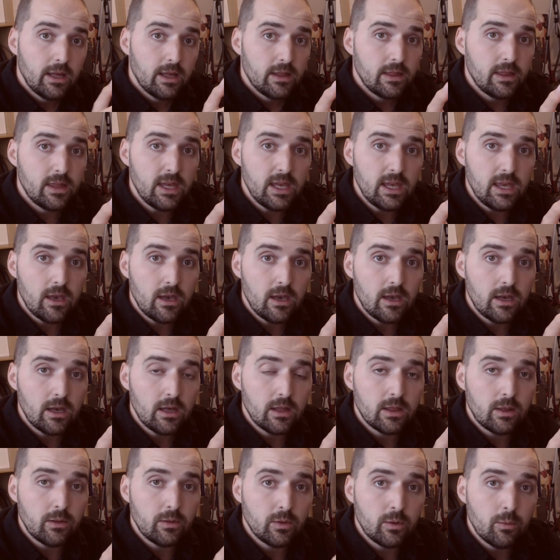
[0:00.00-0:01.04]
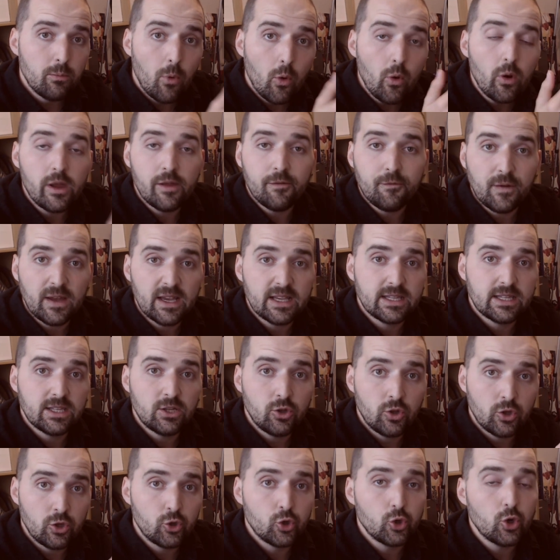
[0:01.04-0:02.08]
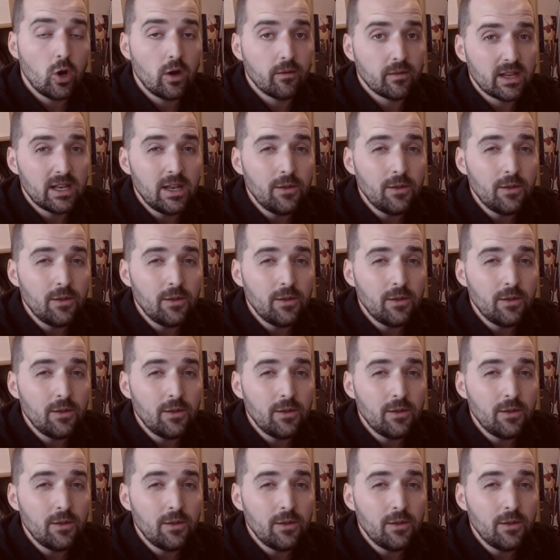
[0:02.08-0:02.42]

the more it affects the driving.